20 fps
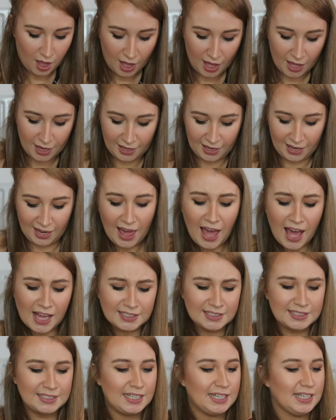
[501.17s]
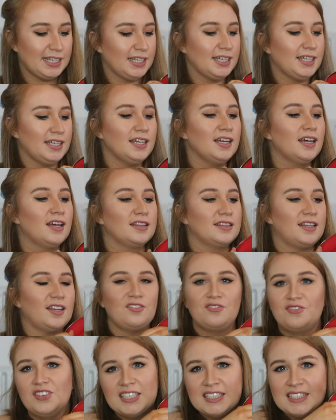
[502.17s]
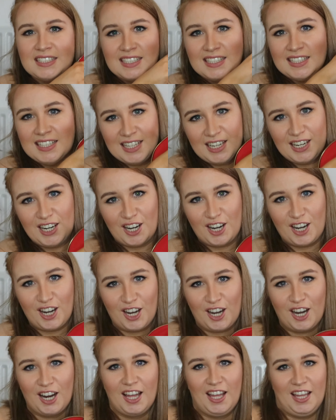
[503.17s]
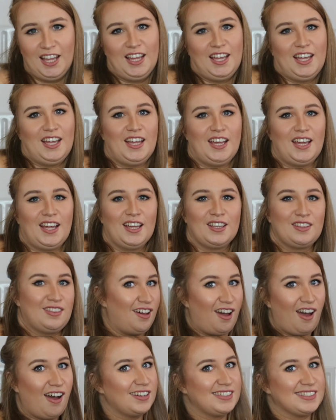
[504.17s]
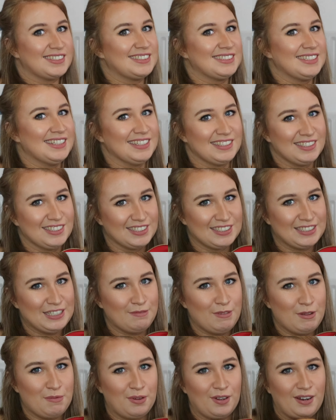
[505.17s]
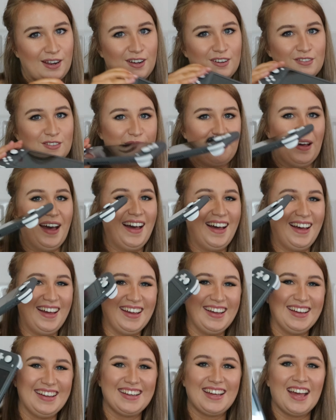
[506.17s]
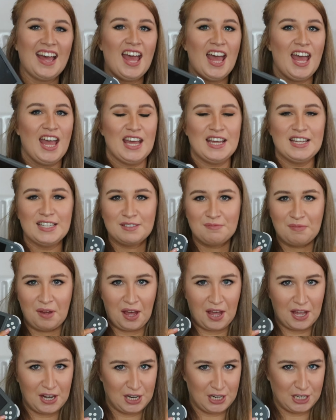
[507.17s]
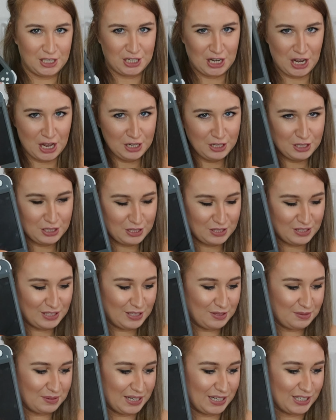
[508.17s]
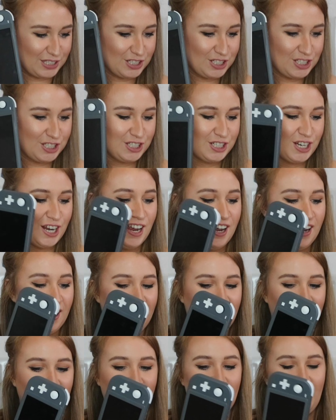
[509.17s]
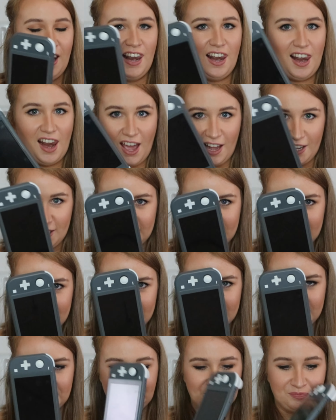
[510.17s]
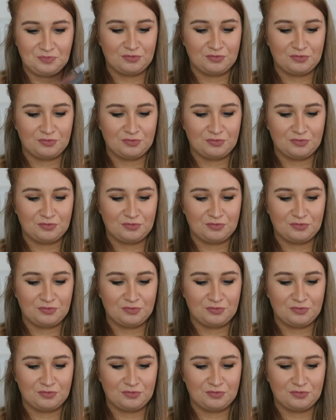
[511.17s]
And lastly, that fits in here, the oddest thing you'll see me pull out of a bag is my Nintendo Switch Lite.